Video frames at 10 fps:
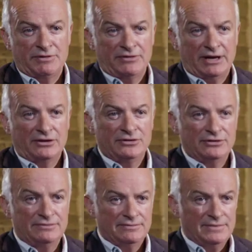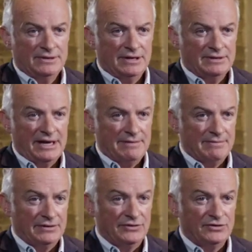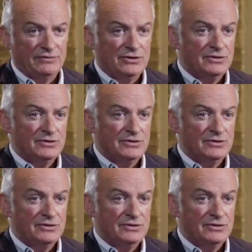We've had a good 8 months of